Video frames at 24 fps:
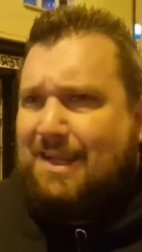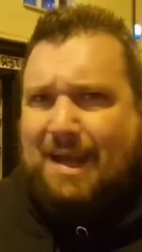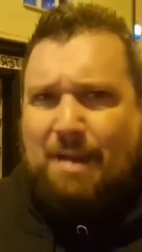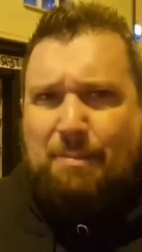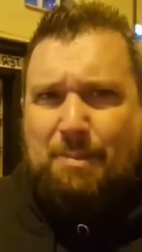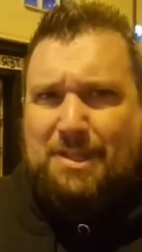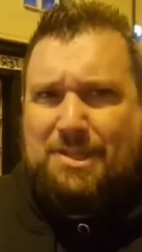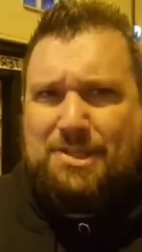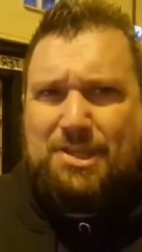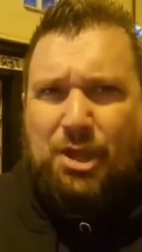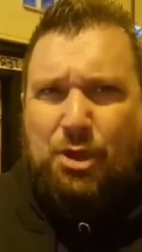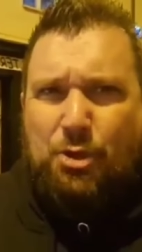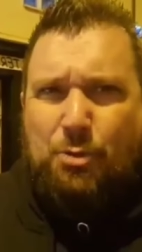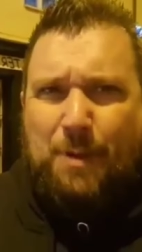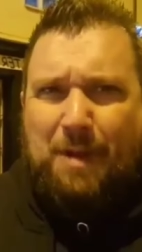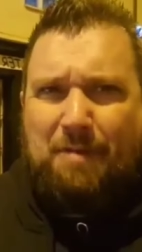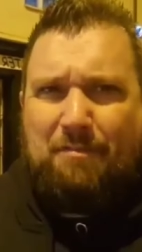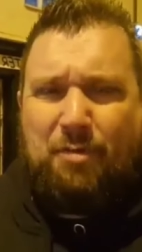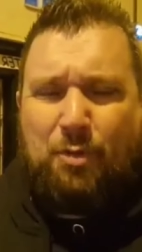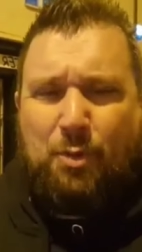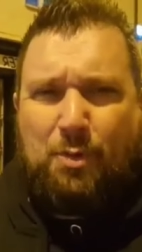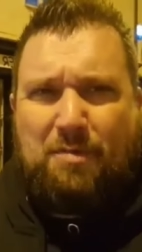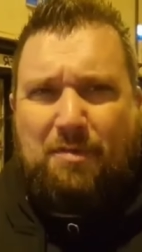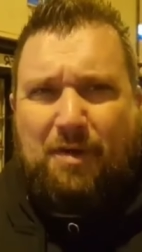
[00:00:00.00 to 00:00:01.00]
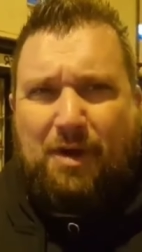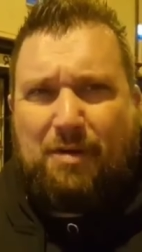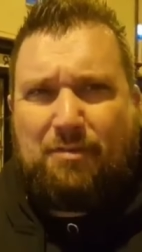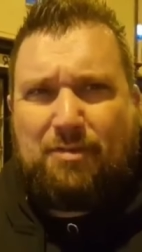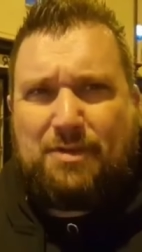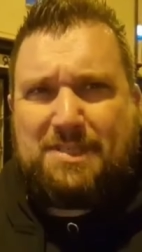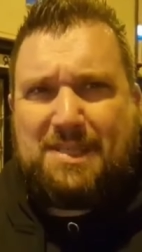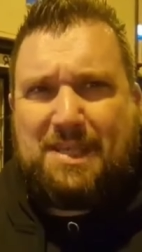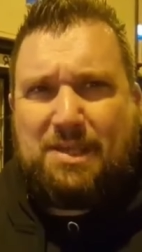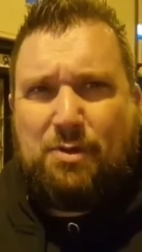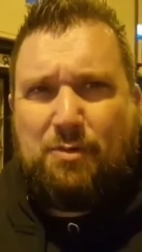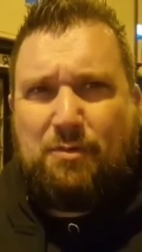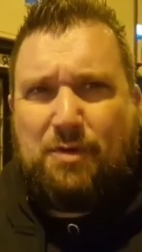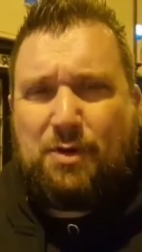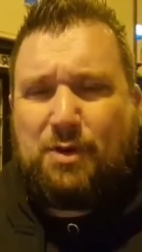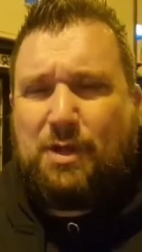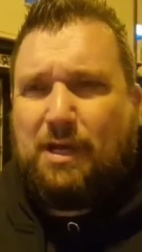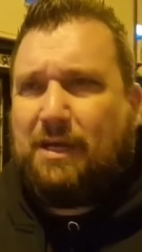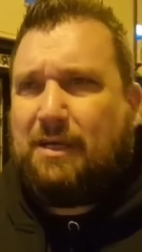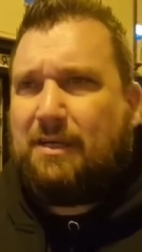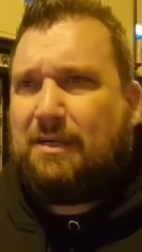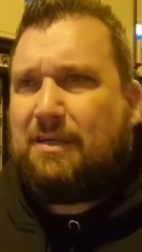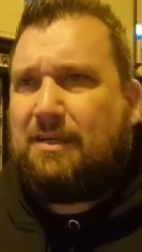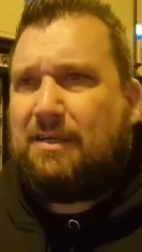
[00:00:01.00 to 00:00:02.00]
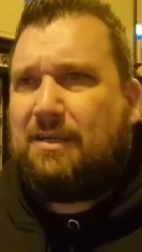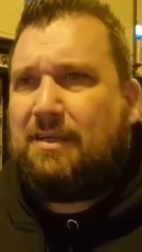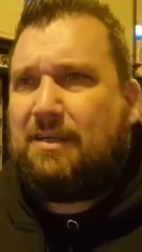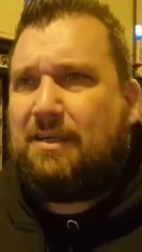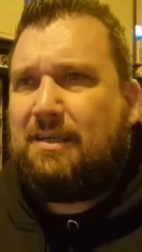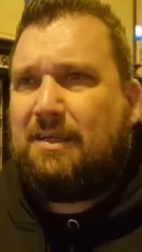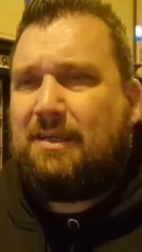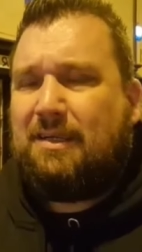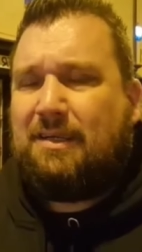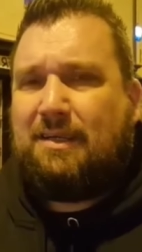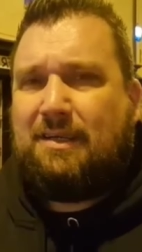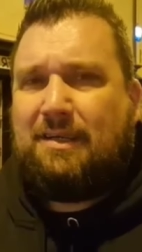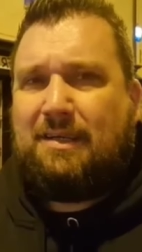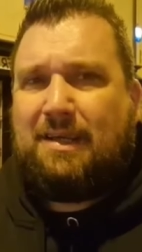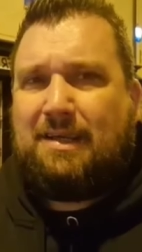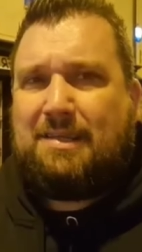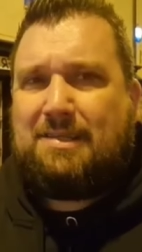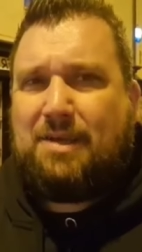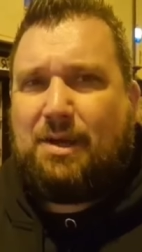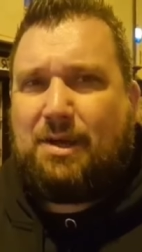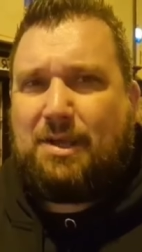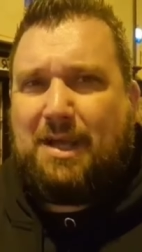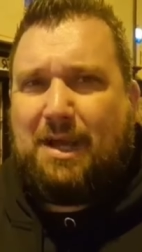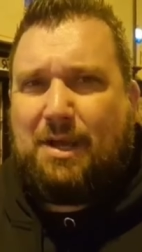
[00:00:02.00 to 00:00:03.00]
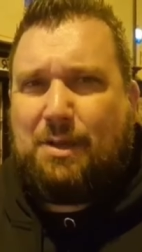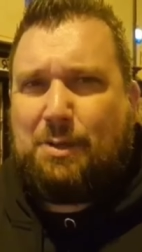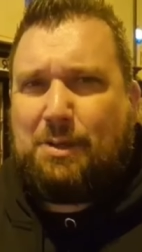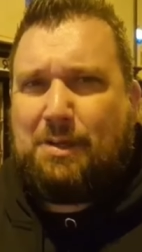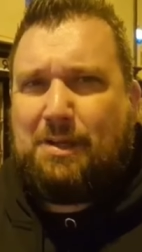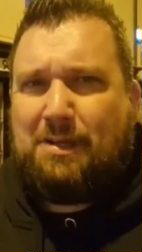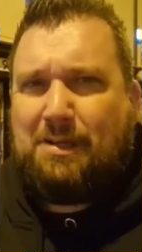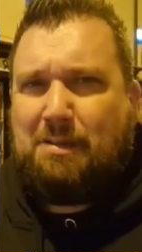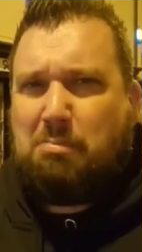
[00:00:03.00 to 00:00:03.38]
I mean, £2.45 for a single vodka and Dark Oak.